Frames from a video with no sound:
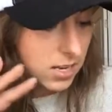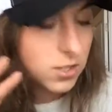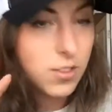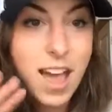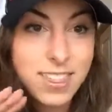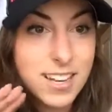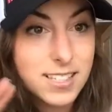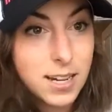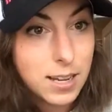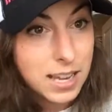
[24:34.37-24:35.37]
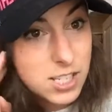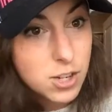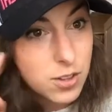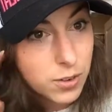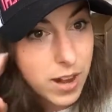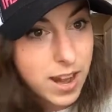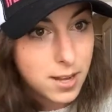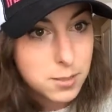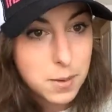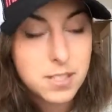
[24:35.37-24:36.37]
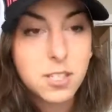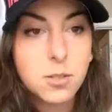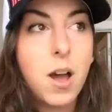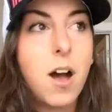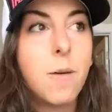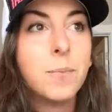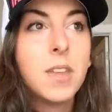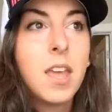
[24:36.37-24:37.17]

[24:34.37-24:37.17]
So that thing's going to get you in the right headspace as well.